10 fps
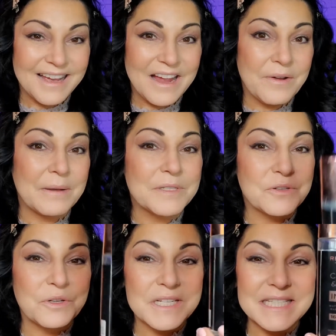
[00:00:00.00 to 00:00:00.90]
All right, I'm
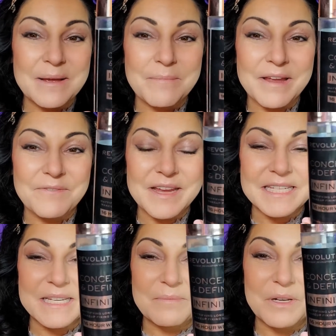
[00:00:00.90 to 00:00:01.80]
still going to set my
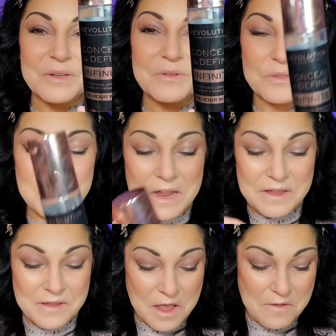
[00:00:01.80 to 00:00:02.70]
face. I'm going to use
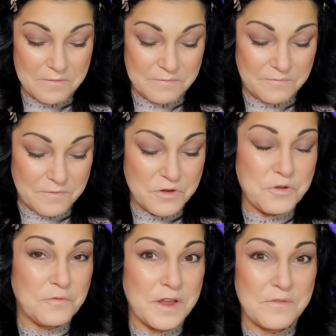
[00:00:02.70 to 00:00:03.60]
my
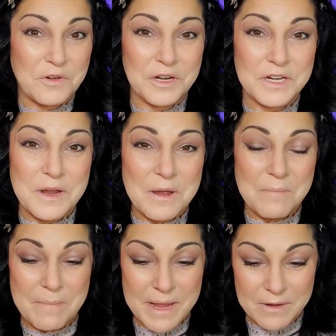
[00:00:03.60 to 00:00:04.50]
new favorite,
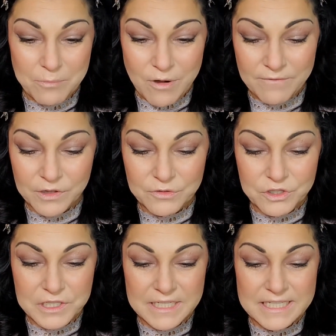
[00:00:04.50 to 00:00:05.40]
the Makeup
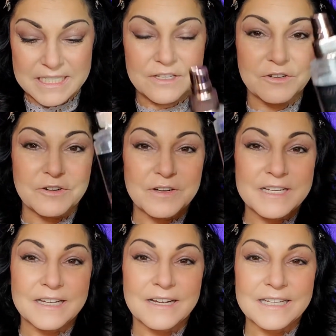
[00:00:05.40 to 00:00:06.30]
Revolution. It's their
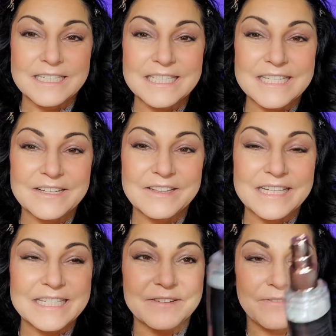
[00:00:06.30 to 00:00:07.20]
Conceal
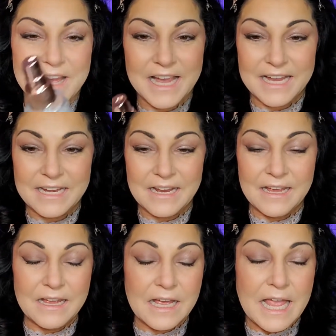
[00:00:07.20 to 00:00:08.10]
and Define.
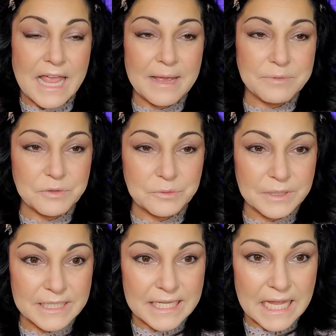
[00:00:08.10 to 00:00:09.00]

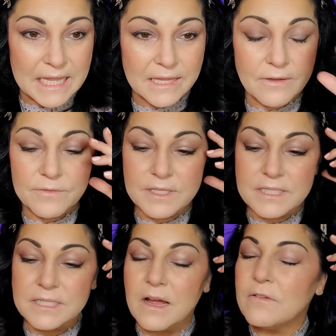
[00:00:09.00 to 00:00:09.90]
Absolutely love
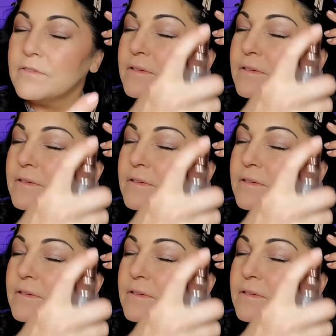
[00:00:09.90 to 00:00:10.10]
this stuff.